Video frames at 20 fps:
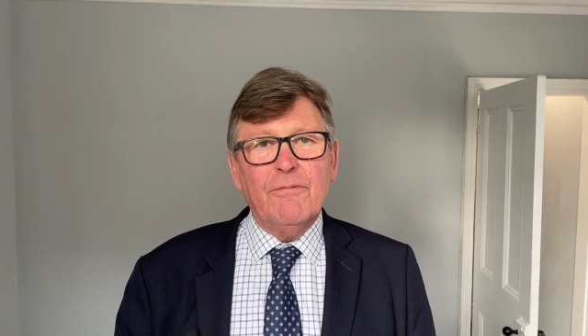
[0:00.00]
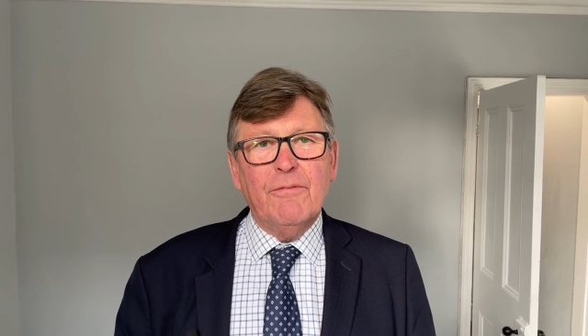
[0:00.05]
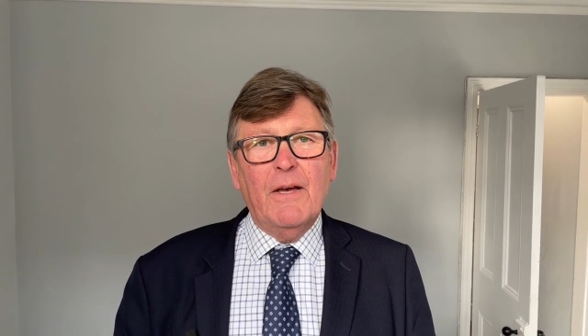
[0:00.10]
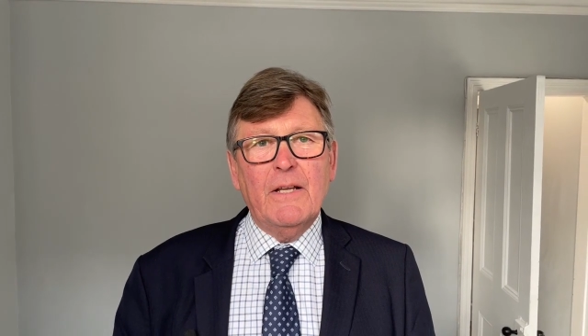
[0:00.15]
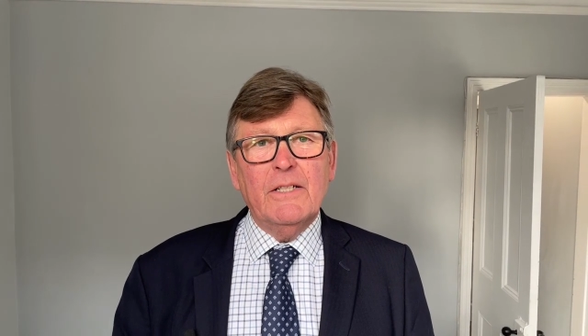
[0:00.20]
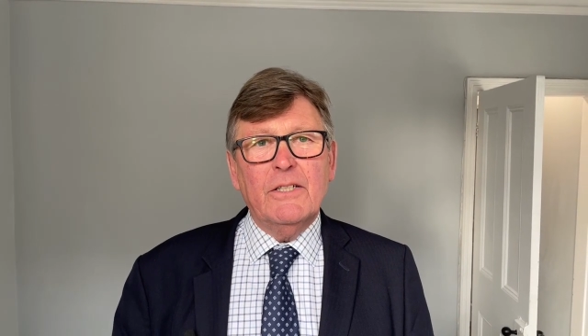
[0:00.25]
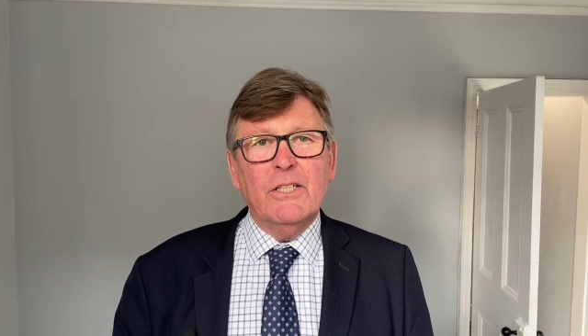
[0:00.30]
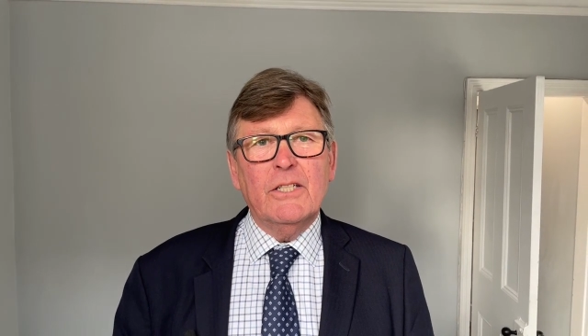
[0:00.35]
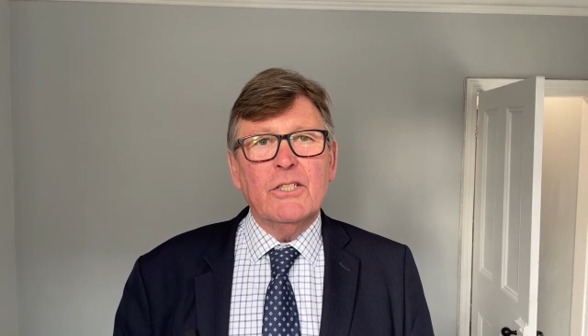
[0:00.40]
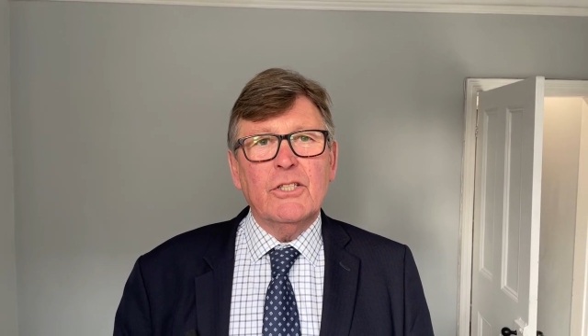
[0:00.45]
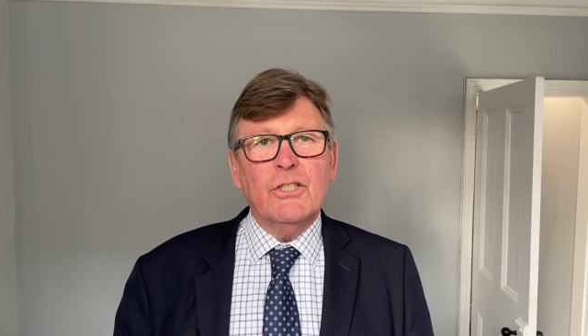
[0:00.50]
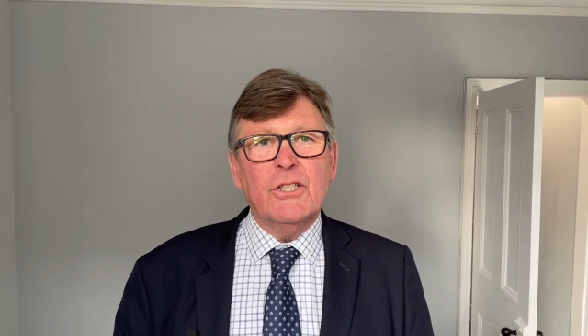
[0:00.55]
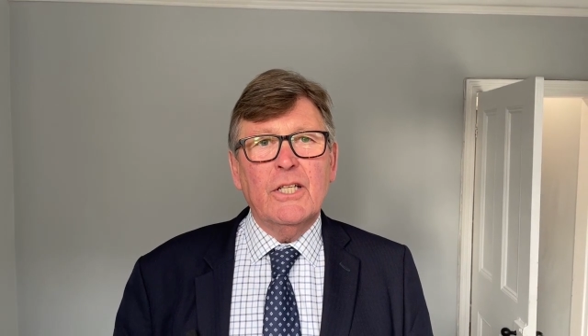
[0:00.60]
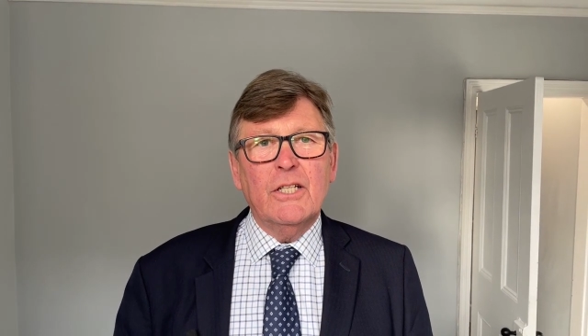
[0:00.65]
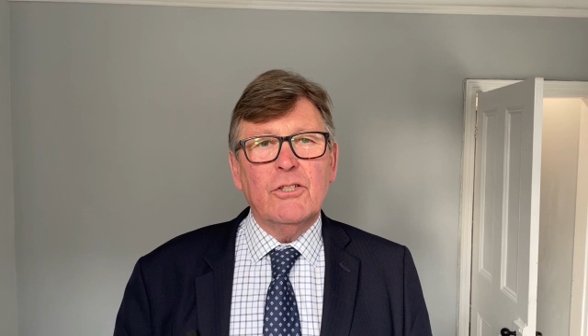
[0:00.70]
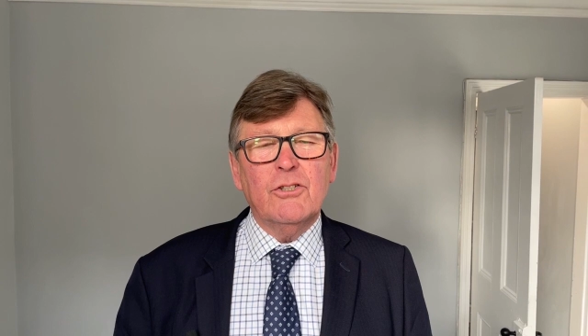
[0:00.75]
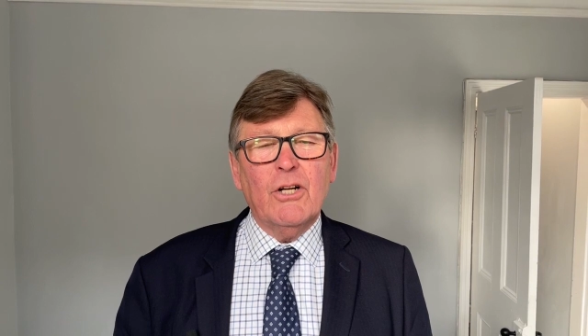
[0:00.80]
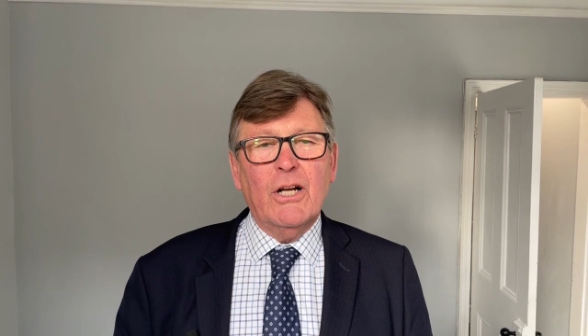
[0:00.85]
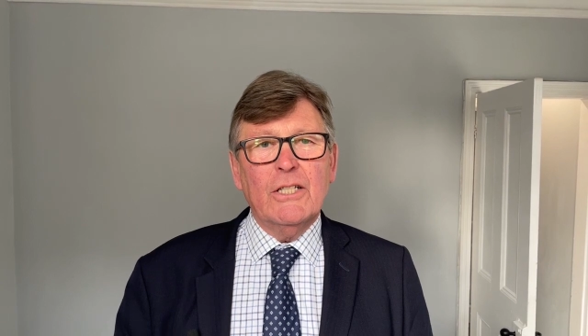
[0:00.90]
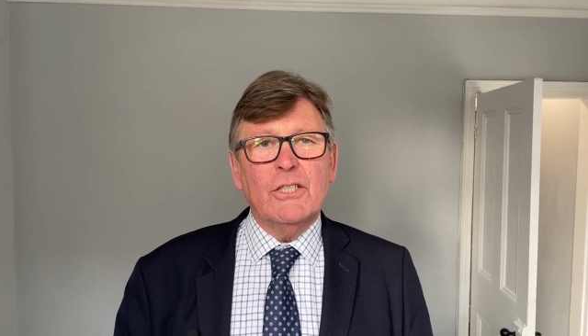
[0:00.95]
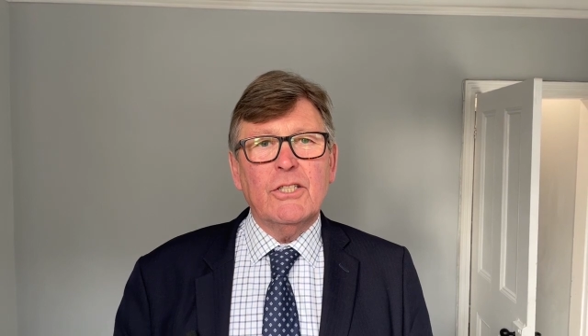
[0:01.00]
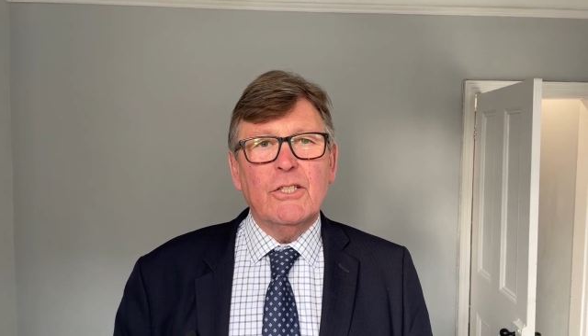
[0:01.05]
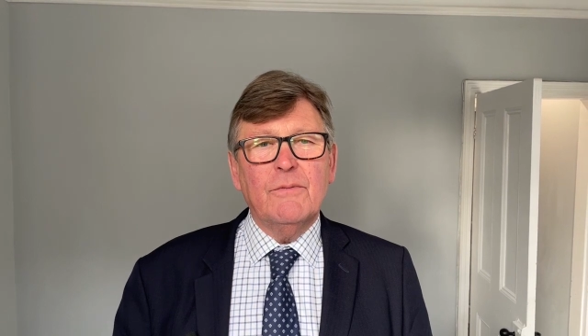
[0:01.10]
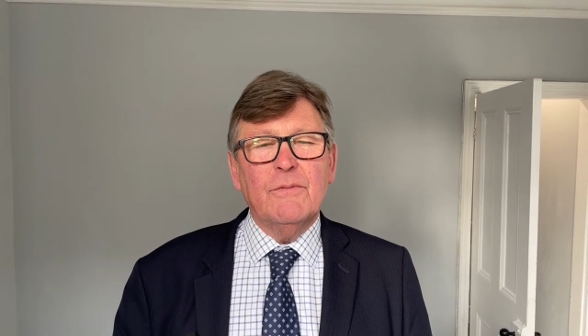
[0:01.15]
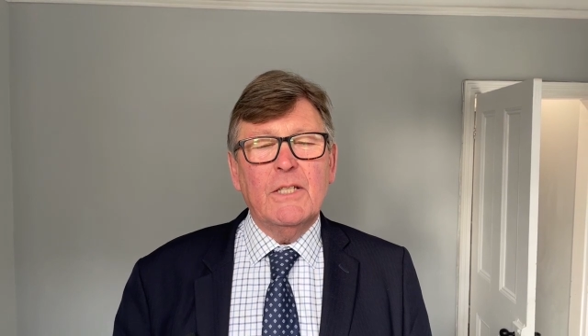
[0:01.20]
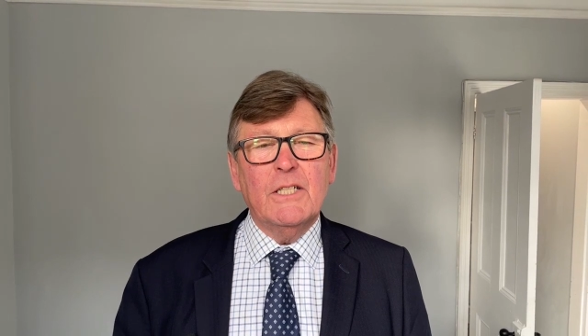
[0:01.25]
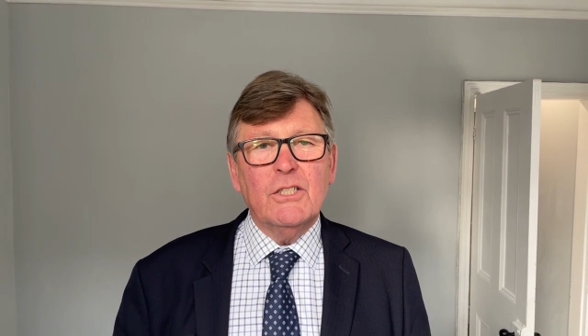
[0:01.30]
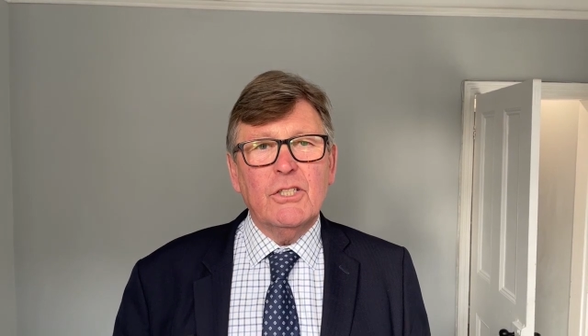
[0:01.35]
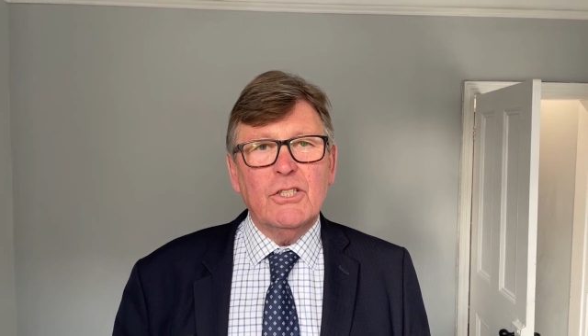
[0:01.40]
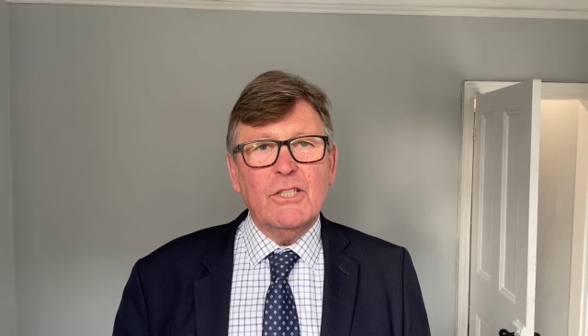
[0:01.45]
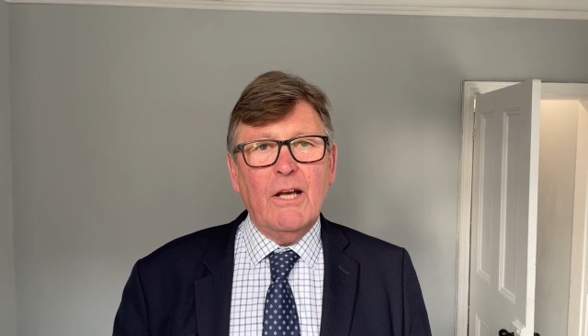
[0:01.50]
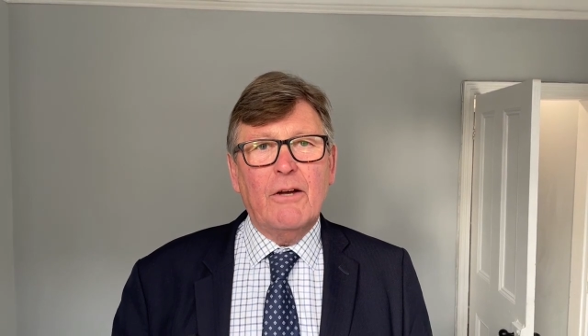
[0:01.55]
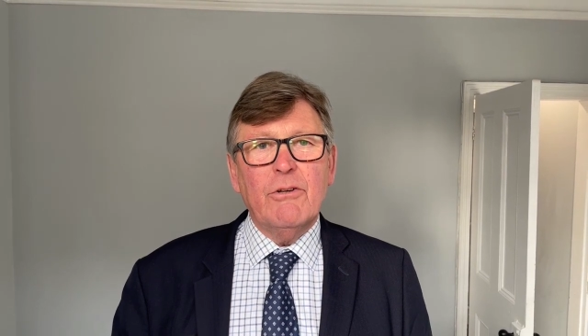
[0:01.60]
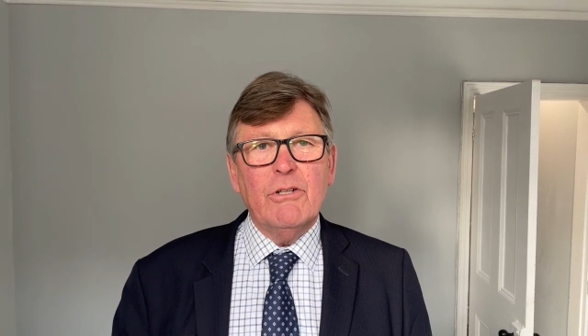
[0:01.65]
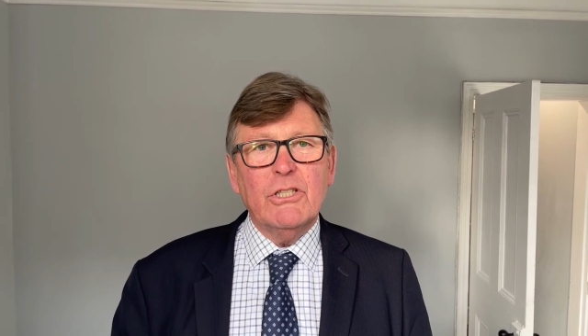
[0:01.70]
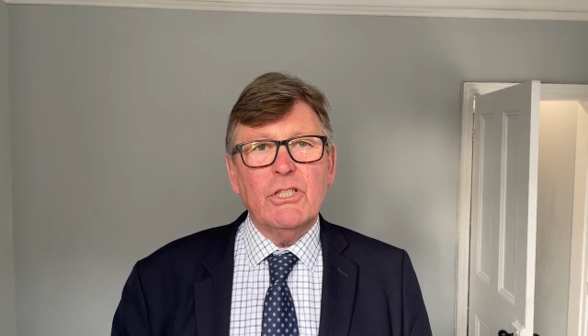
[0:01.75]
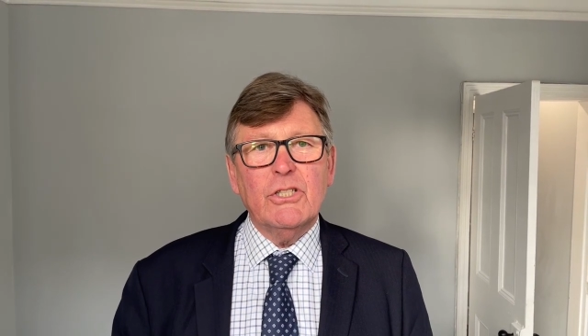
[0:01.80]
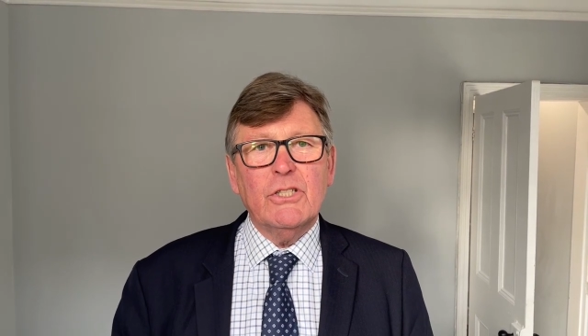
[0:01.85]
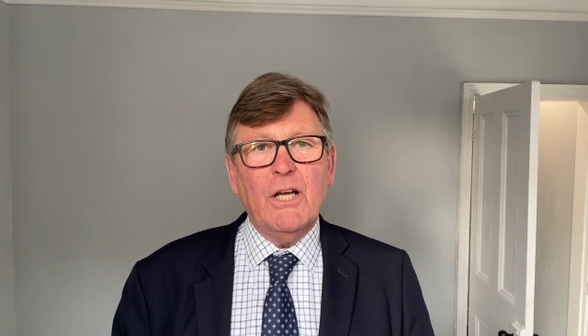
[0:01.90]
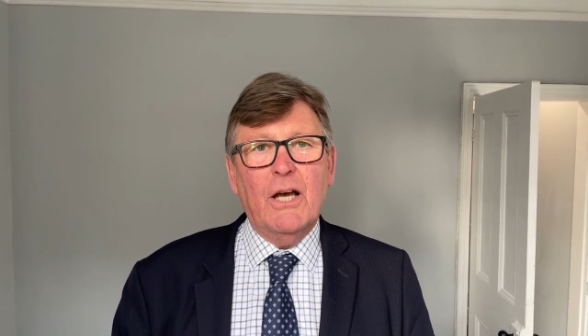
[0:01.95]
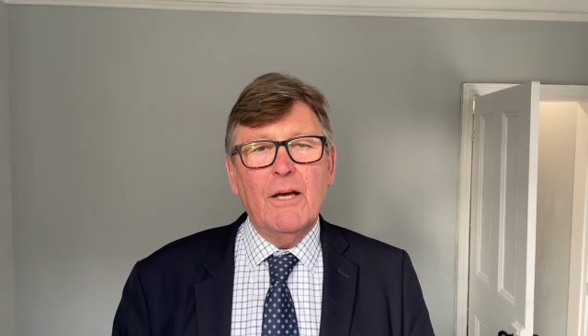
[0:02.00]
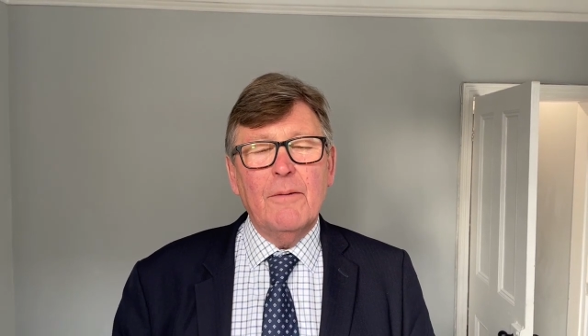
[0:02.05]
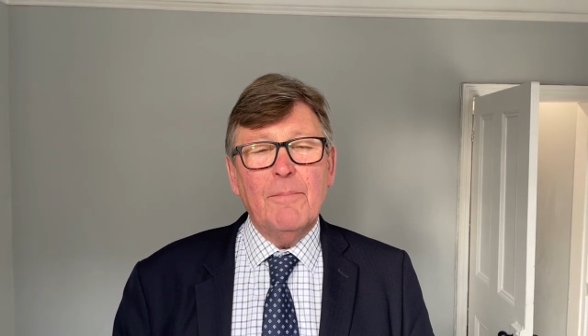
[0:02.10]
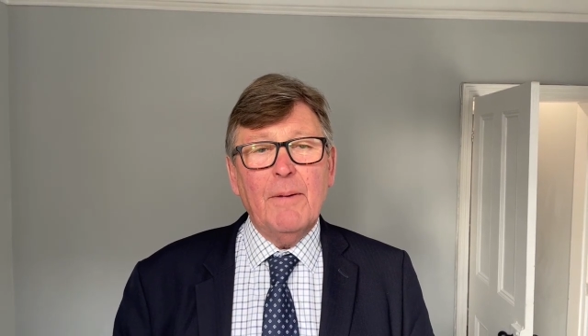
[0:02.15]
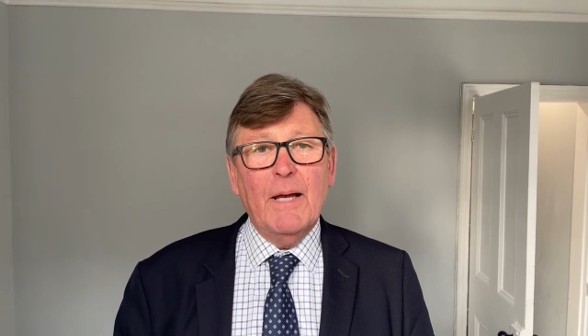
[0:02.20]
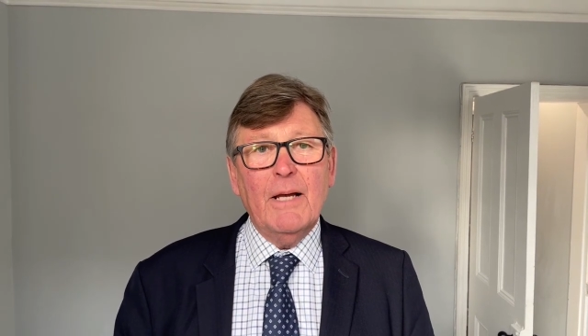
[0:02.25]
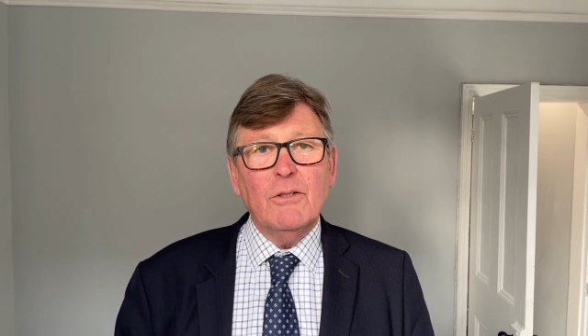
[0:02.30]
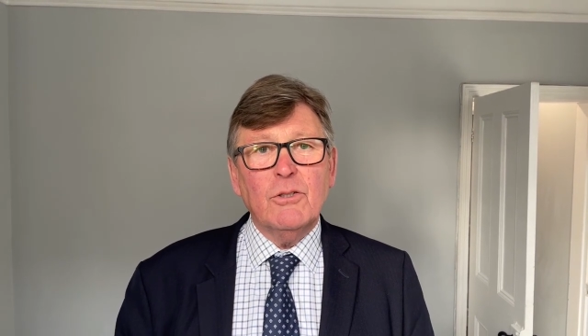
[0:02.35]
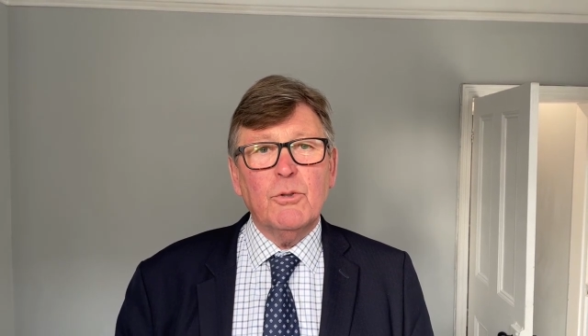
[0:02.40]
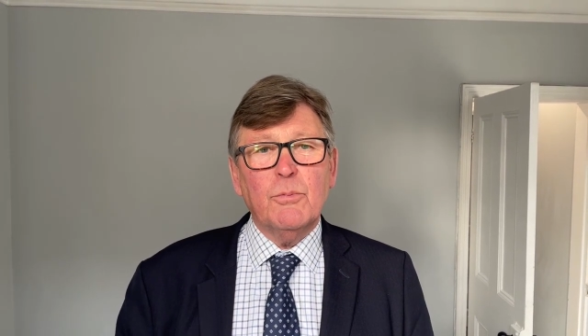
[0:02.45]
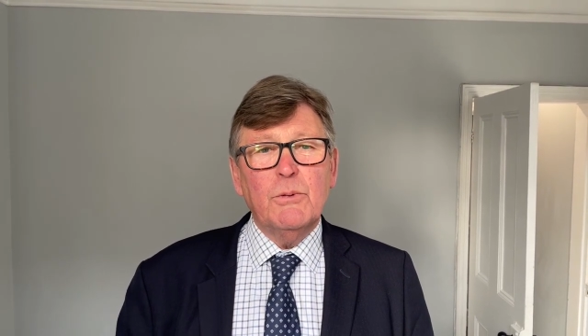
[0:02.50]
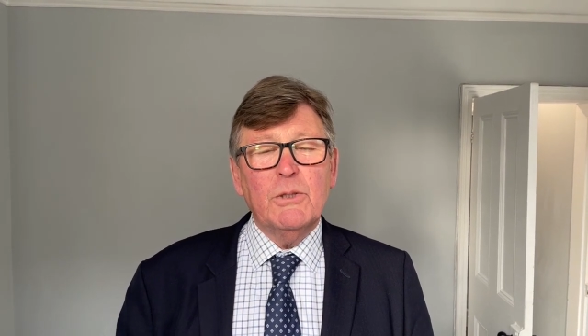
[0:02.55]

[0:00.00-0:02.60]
Fenton's the address of this terrace type house,